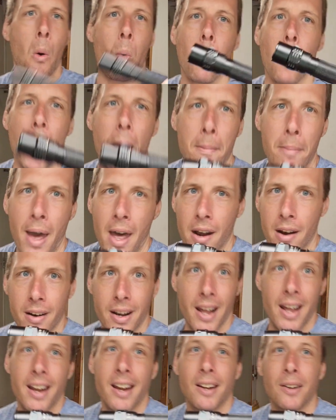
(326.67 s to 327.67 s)
way better
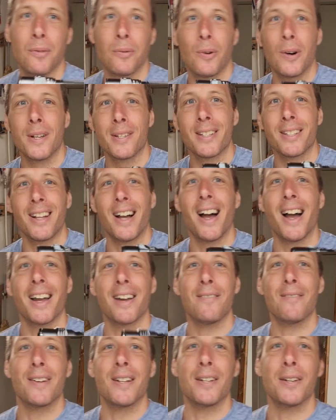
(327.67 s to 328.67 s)
than it was
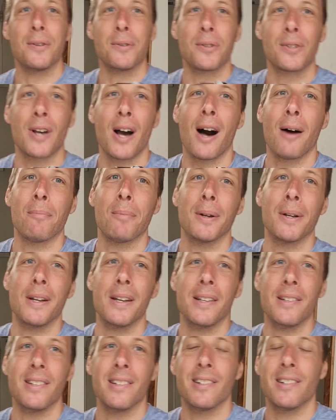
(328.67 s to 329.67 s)
like when those
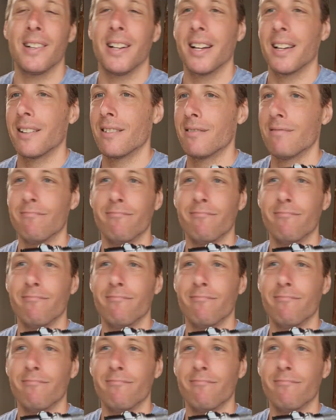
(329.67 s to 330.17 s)
companies like